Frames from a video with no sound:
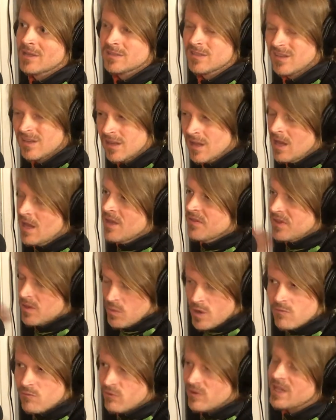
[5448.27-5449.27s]
So they
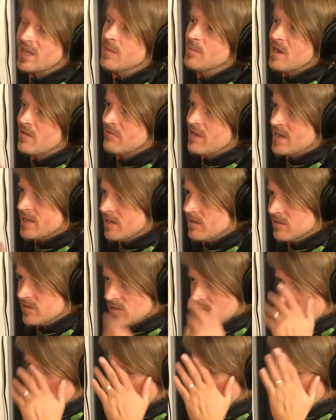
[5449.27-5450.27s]
weren't really on my radar
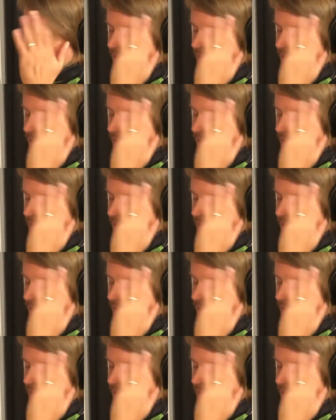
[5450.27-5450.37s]
so much,